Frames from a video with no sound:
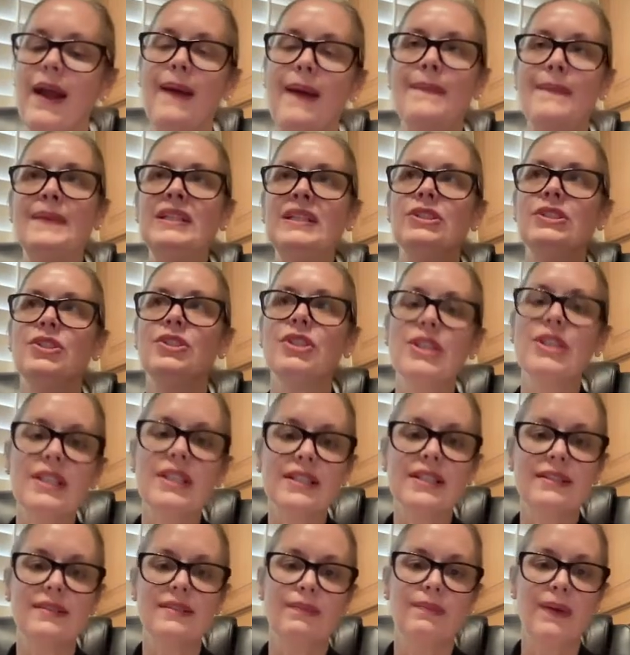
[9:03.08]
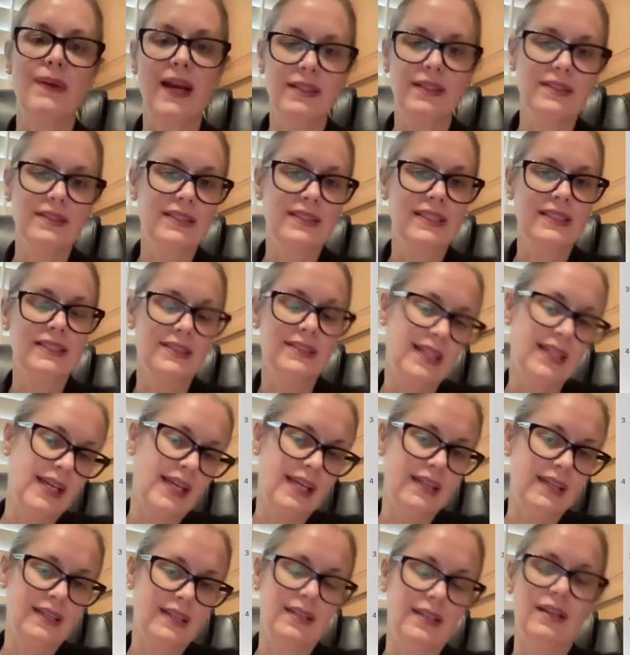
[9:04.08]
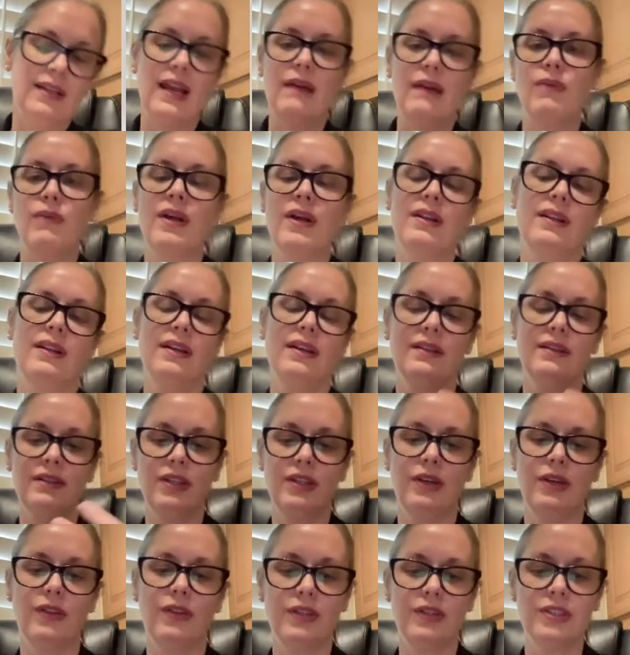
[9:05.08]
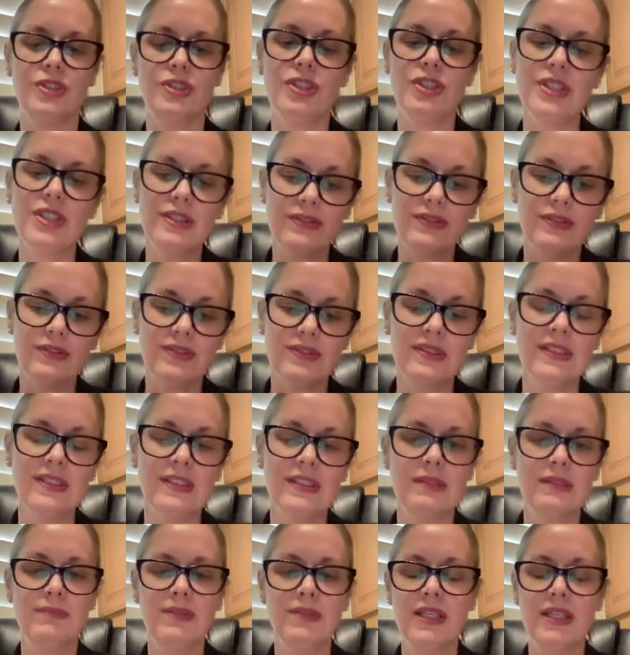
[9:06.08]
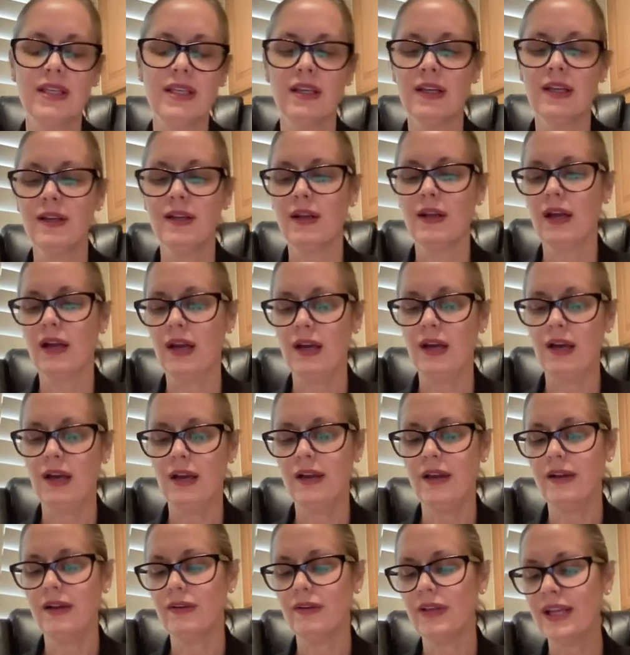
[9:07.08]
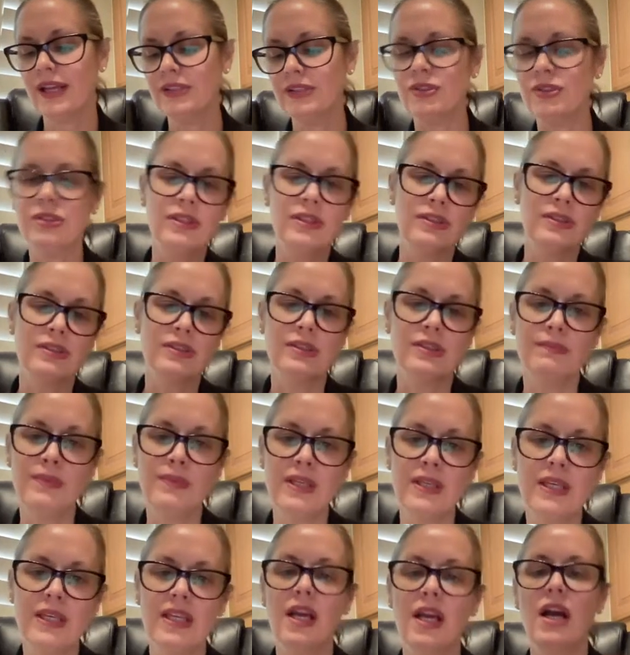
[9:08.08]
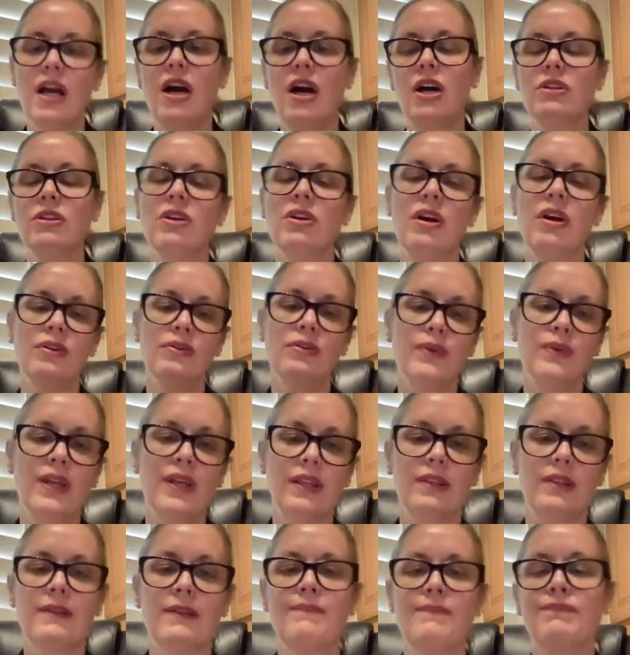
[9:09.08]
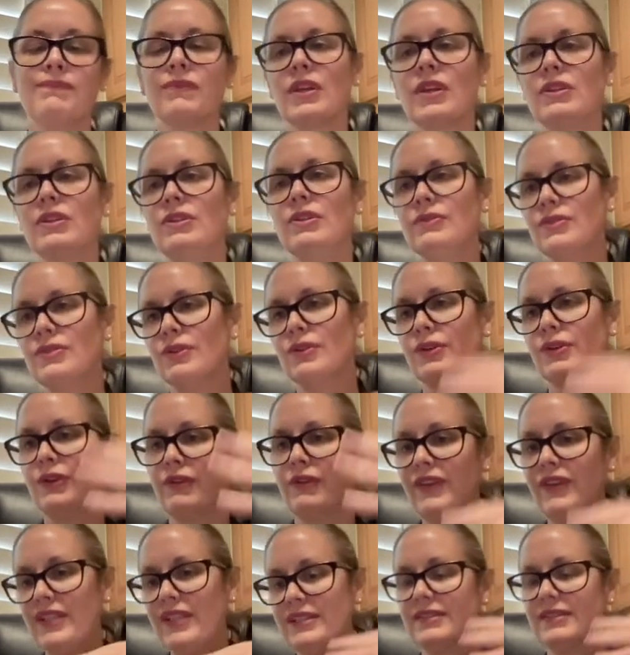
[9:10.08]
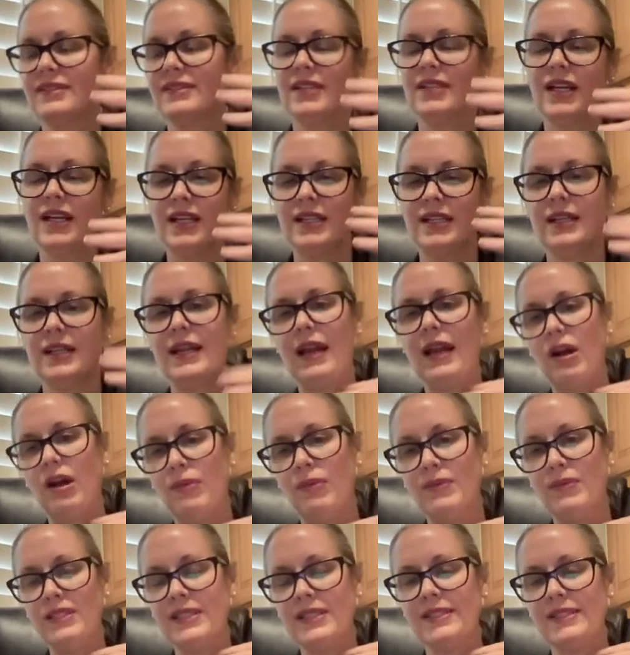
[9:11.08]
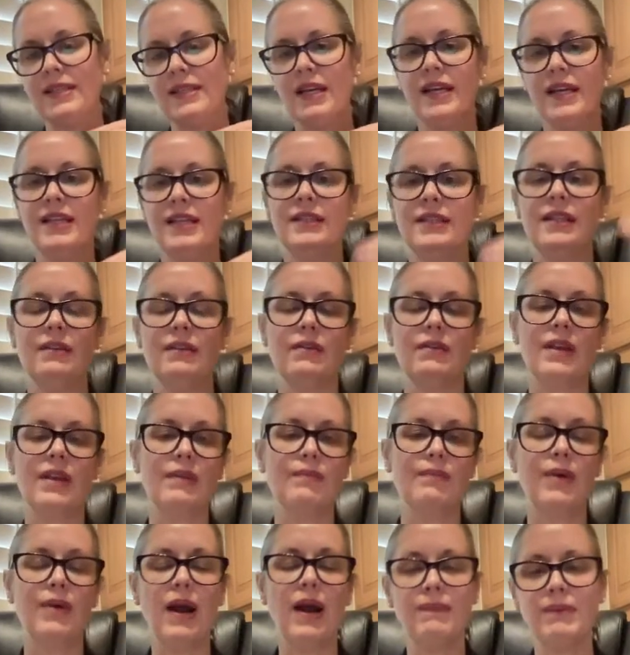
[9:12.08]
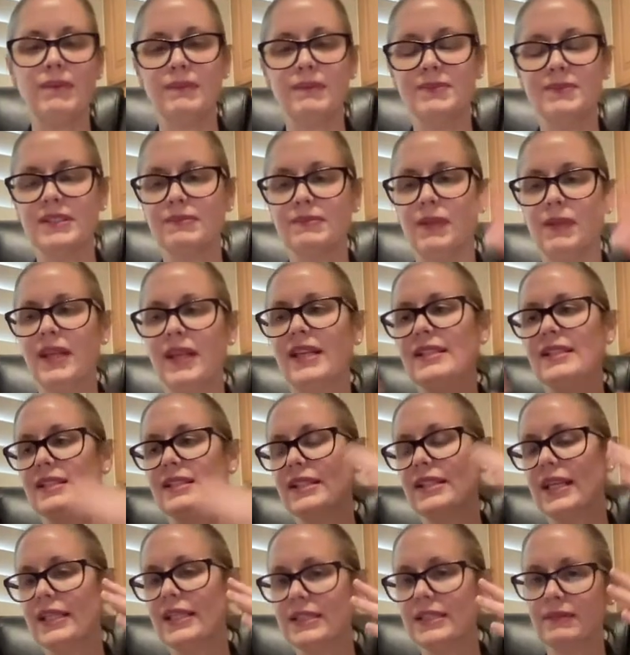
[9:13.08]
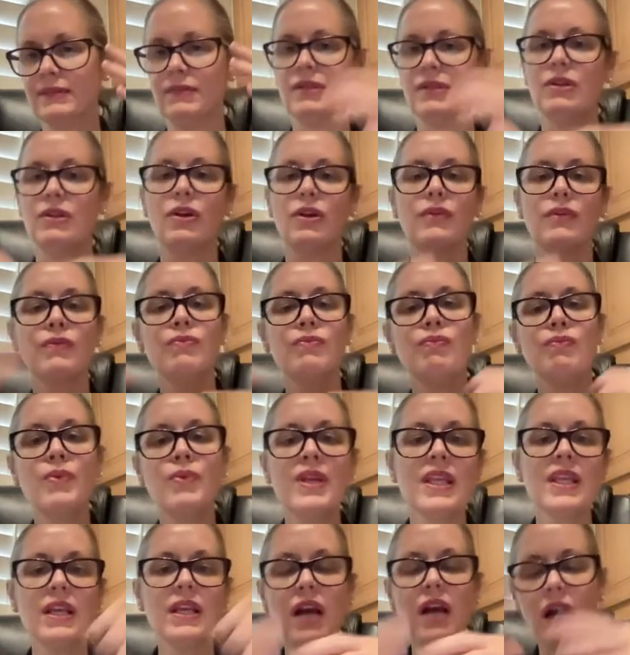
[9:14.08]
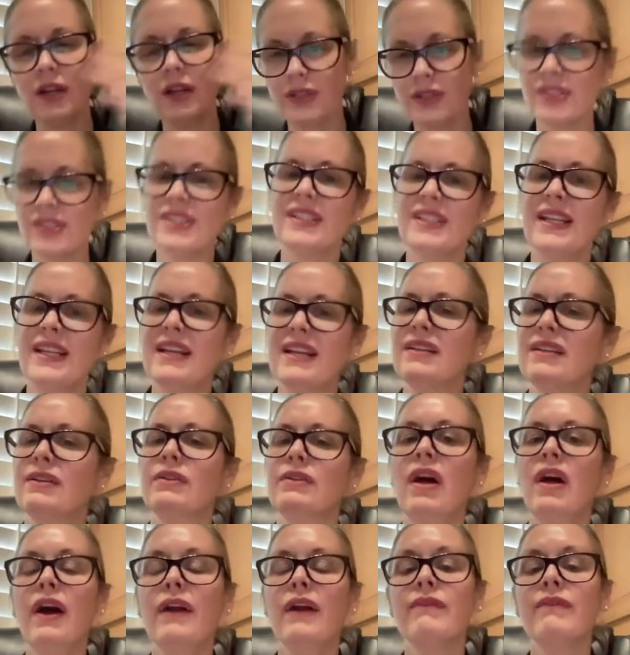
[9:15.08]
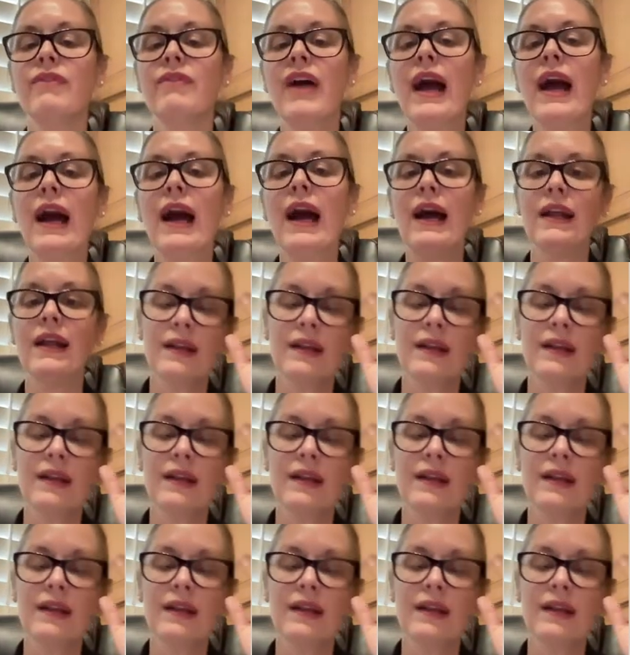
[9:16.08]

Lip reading: many G's a pilot can take, what their G suits need to be engineered to be, along with user interface design and helmet design and pop-up displays and heads up. We understand a lot of that,